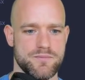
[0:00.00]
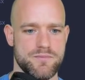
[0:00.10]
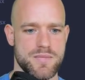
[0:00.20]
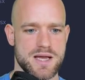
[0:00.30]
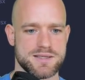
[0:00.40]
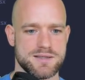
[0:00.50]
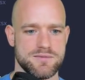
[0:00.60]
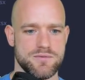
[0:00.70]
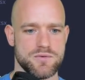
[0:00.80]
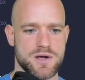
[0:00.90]
masked
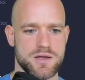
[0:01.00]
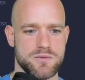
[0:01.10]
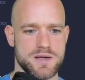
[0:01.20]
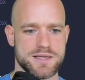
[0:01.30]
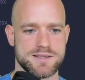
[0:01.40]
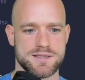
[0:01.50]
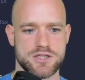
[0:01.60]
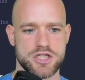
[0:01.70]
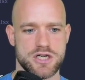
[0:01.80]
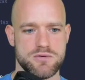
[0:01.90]
view iOS
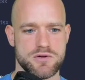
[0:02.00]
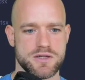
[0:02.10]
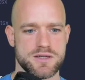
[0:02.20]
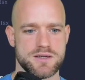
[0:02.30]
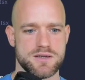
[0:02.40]
children